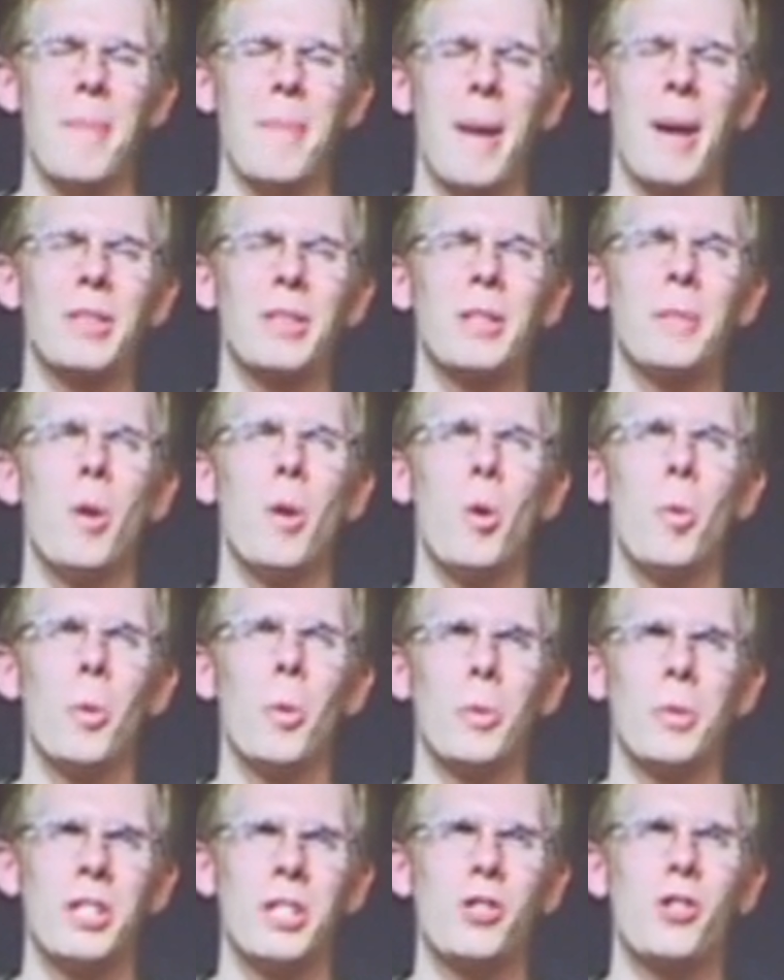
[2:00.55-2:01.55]
about the
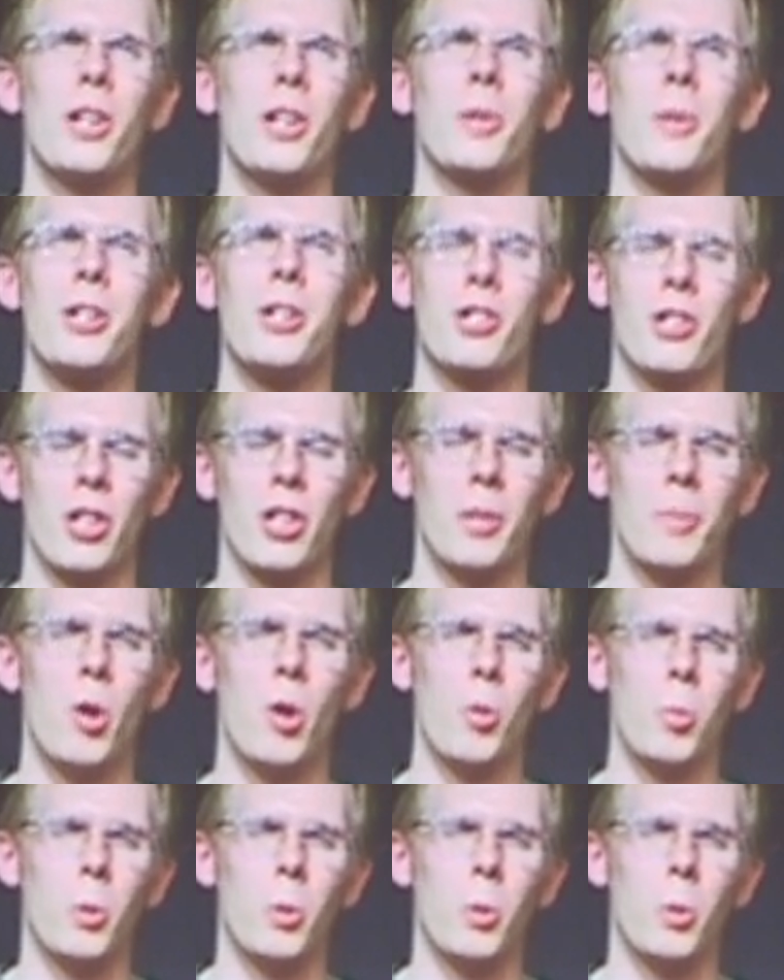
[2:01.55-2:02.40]
mobile, this generation of the